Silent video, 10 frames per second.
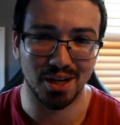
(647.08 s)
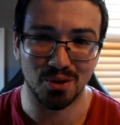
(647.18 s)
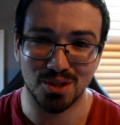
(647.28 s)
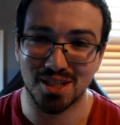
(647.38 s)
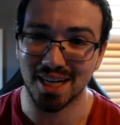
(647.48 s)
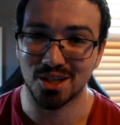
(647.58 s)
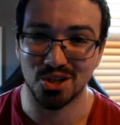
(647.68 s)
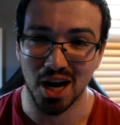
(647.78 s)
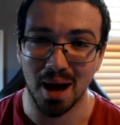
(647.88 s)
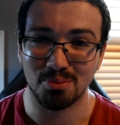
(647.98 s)
you know, six
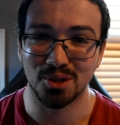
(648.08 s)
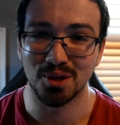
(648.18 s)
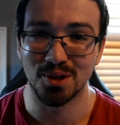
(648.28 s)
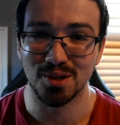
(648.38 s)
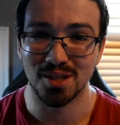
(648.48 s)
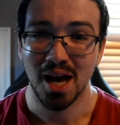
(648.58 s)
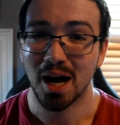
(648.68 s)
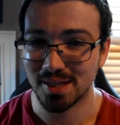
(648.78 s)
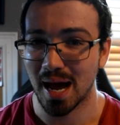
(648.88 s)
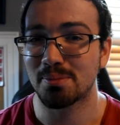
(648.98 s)
chapters
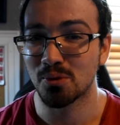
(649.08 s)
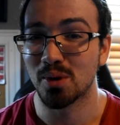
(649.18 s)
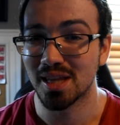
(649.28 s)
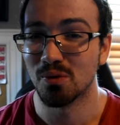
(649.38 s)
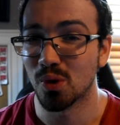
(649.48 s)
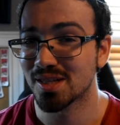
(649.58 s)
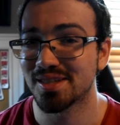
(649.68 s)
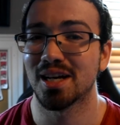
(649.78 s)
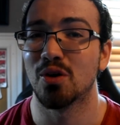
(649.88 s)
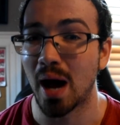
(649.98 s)
adapted within one
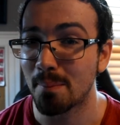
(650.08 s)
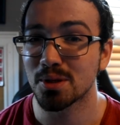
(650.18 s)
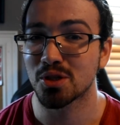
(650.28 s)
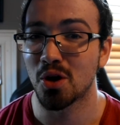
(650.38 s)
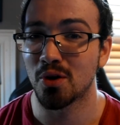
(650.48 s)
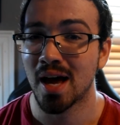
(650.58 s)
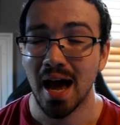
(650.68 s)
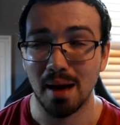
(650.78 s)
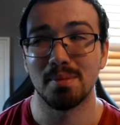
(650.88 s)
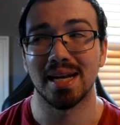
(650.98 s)
single episode.
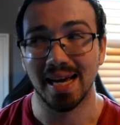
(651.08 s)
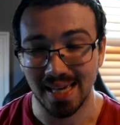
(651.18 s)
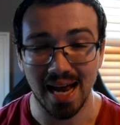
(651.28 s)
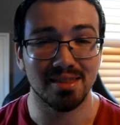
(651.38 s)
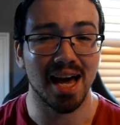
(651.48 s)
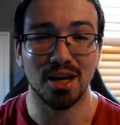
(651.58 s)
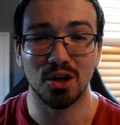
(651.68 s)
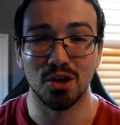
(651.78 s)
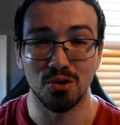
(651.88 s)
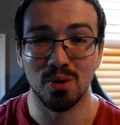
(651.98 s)
I mean, I get that
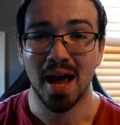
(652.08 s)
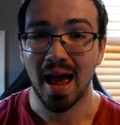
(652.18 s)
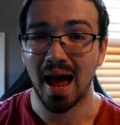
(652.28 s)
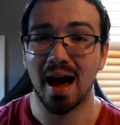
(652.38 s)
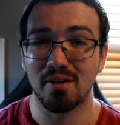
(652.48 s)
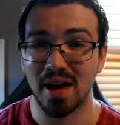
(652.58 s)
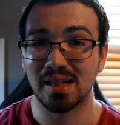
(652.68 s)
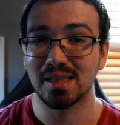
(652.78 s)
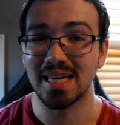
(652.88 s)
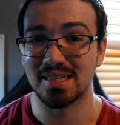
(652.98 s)
you have
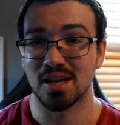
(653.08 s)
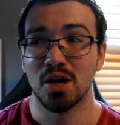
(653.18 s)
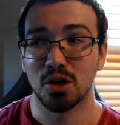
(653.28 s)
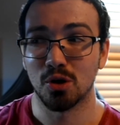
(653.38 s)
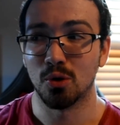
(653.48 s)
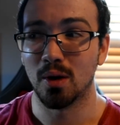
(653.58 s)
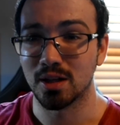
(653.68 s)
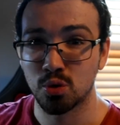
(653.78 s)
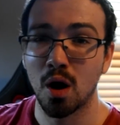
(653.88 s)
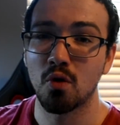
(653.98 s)
at least, you know,
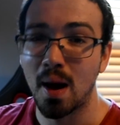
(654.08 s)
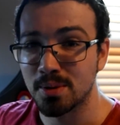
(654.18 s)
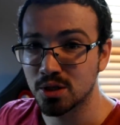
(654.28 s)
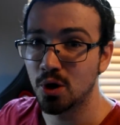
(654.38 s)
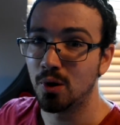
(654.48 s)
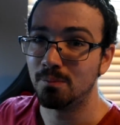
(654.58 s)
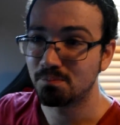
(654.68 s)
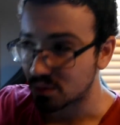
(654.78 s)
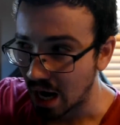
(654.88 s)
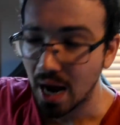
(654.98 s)
a 12 episode
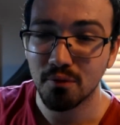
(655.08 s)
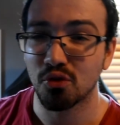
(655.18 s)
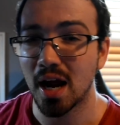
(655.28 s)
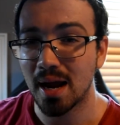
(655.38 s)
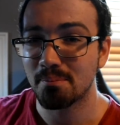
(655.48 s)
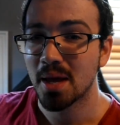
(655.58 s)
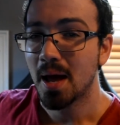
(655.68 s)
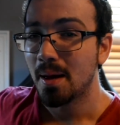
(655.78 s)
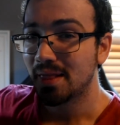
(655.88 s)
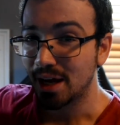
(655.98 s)
time frame
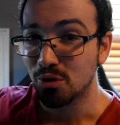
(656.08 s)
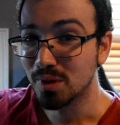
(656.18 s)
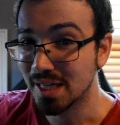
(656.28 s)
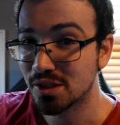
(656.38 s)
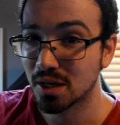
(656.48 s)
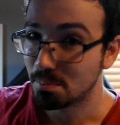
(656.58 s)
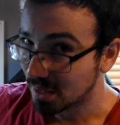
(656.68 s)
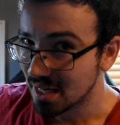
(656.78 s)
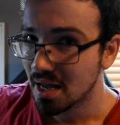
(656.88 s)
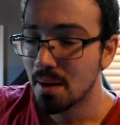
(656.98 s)
that you need to
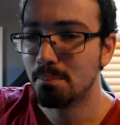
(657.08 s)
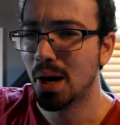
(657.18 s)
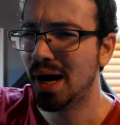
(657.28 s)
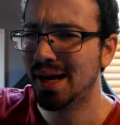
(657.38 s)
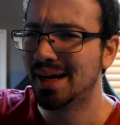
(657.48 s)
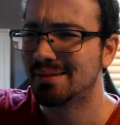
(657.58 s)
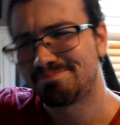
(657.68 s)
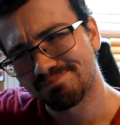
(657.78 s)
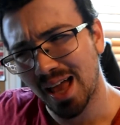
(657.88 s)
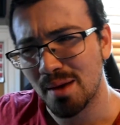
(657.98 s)
complete, but
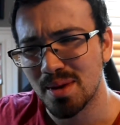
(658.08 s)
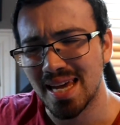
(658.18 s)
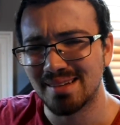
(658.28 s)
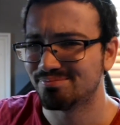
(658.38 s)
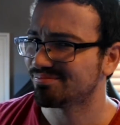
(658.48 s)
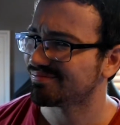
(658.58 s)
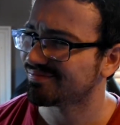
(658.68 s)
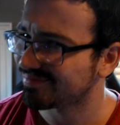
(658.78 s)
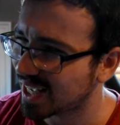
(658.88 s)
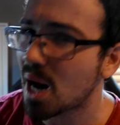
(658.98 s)
I mean,
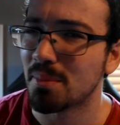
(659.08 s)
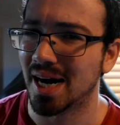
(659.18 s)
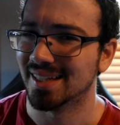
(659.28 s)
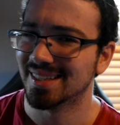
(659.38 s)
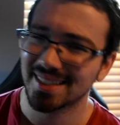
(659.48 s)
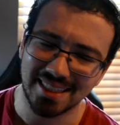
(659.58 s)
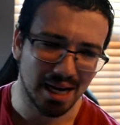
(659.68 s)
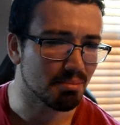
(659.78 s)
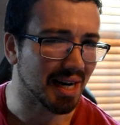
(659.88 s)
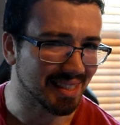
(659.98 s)
mm, come on.
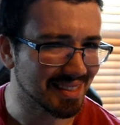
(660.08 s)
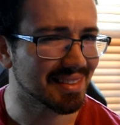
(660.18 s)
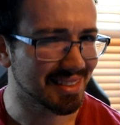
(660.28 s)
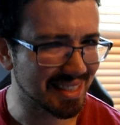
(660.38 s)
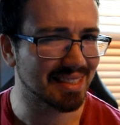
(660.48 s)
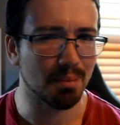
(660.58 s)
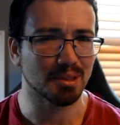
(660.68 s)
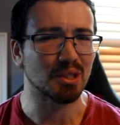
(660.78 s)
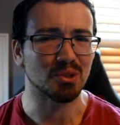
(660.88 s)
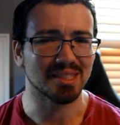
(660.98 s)
Come on. Six
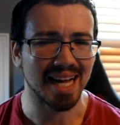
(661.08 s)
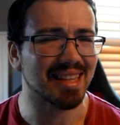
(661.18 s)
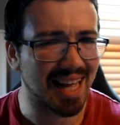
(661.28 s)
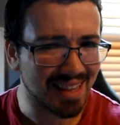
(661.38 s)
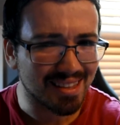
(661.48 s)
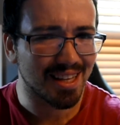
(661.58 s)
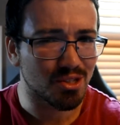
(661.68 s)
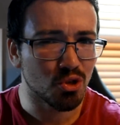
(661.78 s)
episodes. That that, that that's